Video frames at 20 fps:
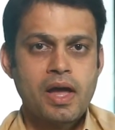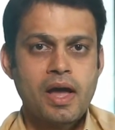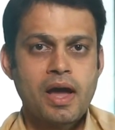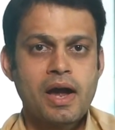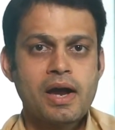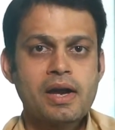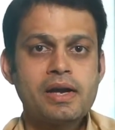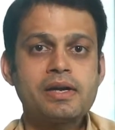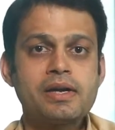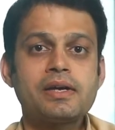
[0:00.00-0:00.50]

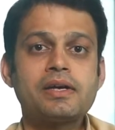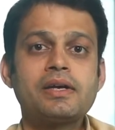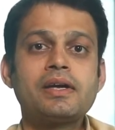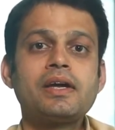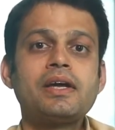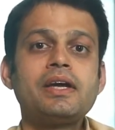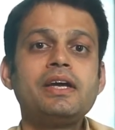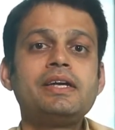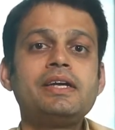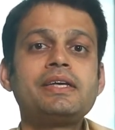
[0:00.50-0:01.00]
and
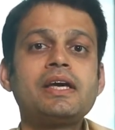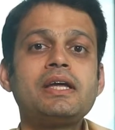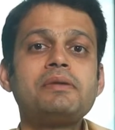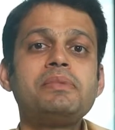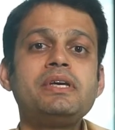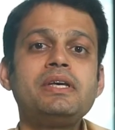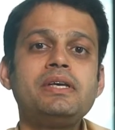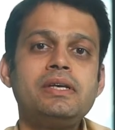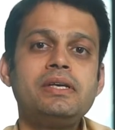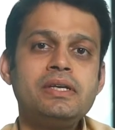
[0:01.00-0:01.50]
it can
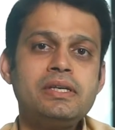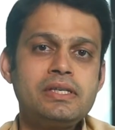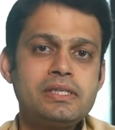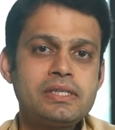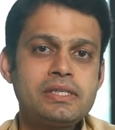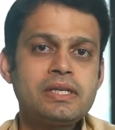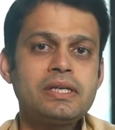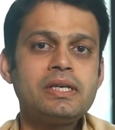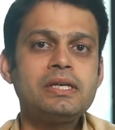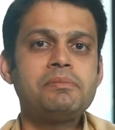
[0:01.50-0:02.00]
be
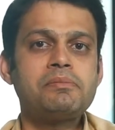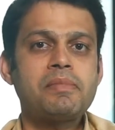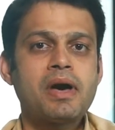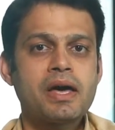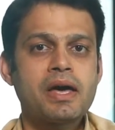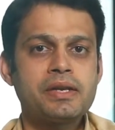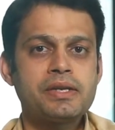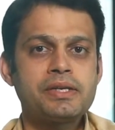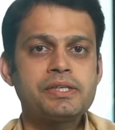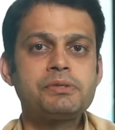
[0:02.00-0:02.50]
easily
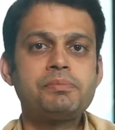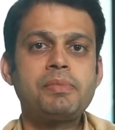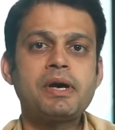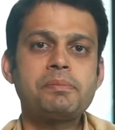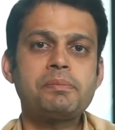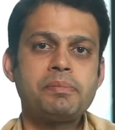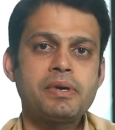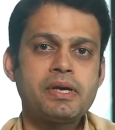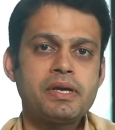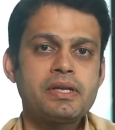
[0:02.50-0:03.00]
managed by
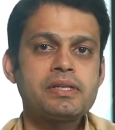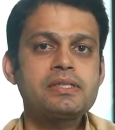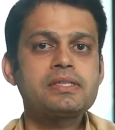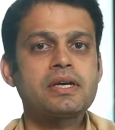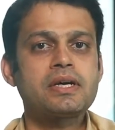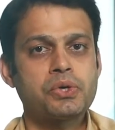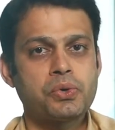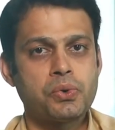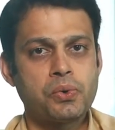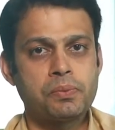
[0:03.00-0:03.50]
parents
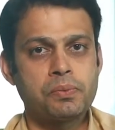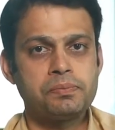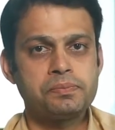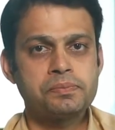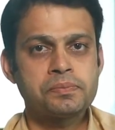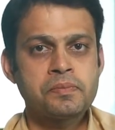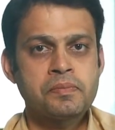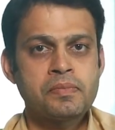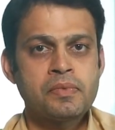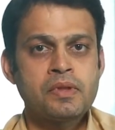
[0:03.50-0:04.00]
at
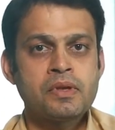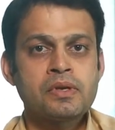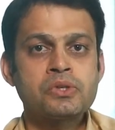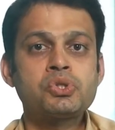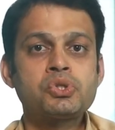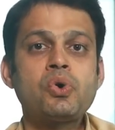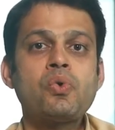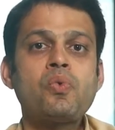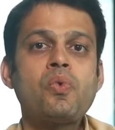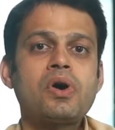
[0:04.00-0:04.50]
home.
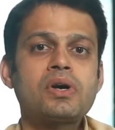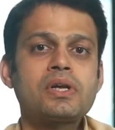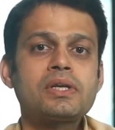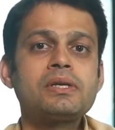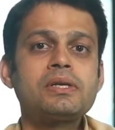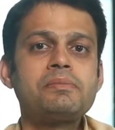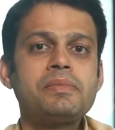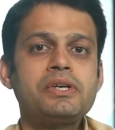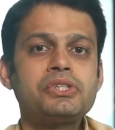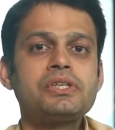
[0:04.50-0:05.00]
So what are the
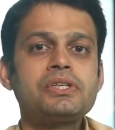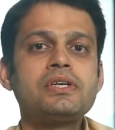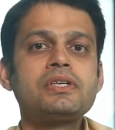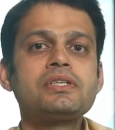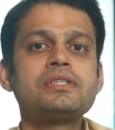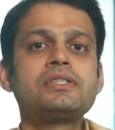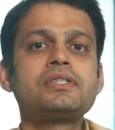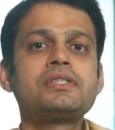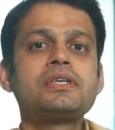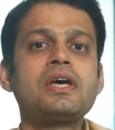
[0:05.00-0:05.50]

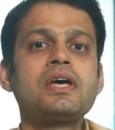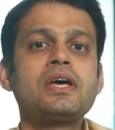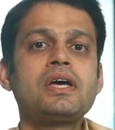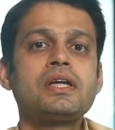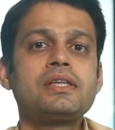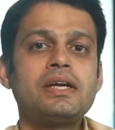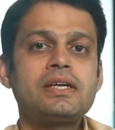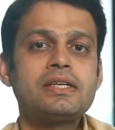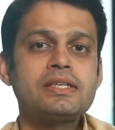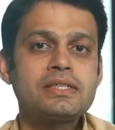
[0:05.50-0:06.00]
measures
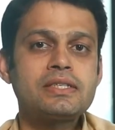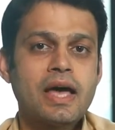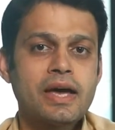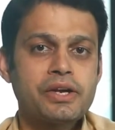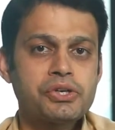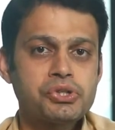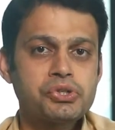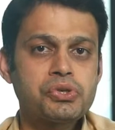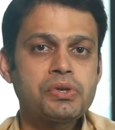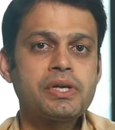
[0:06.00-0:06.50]
that is
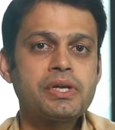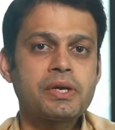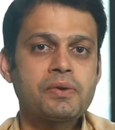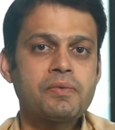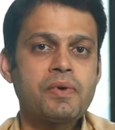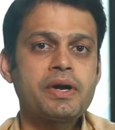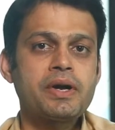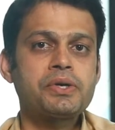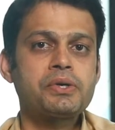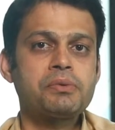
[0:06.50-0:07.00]
actually
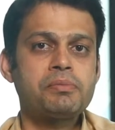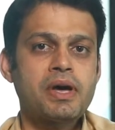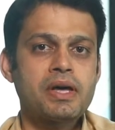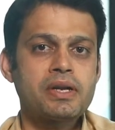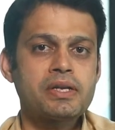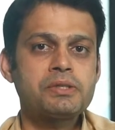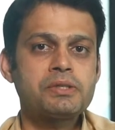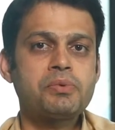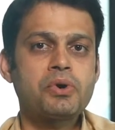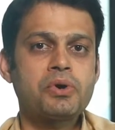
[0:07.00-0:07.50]
required to
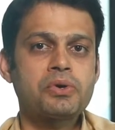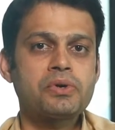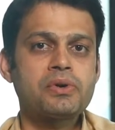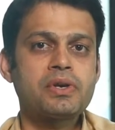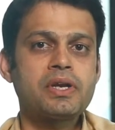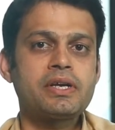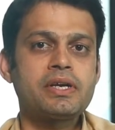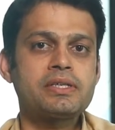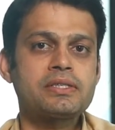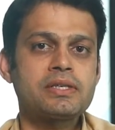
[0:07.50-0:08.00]
manage
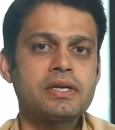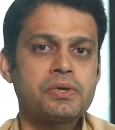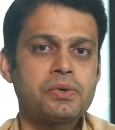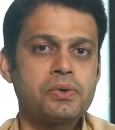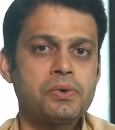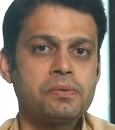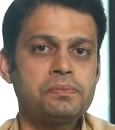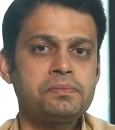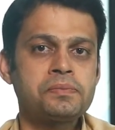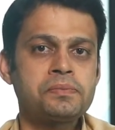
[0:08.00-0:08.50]
bronchiolitis at
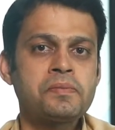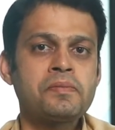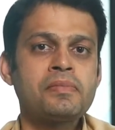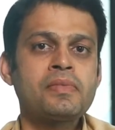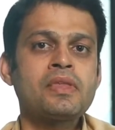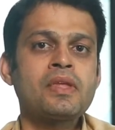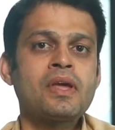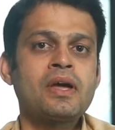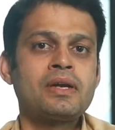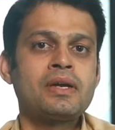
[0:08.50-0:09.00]
home?
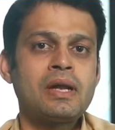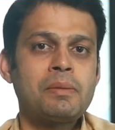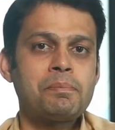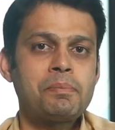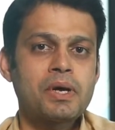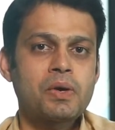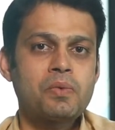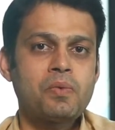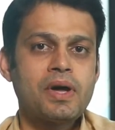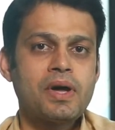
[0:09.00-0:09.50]
Number
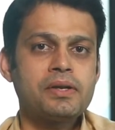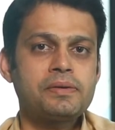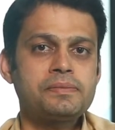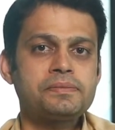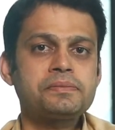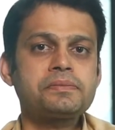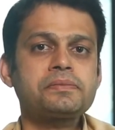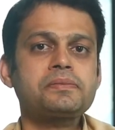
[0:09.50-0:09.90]
one,